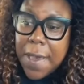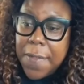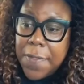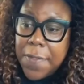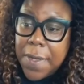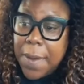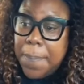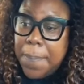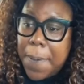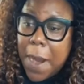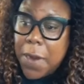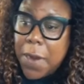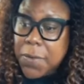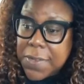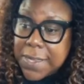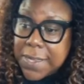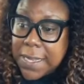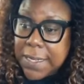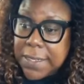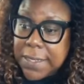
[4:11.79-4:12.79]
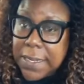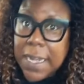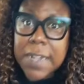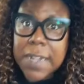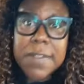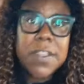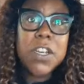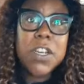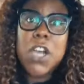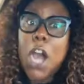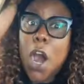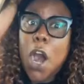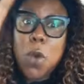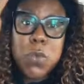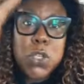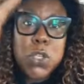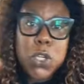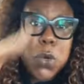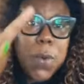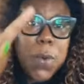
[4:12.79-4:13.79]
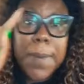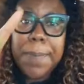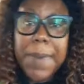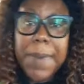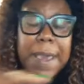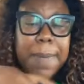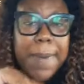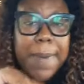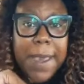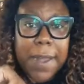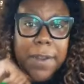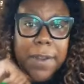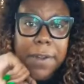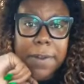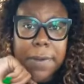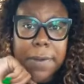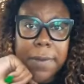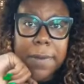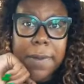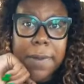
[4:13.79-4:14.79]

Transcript: the person to go do and be better.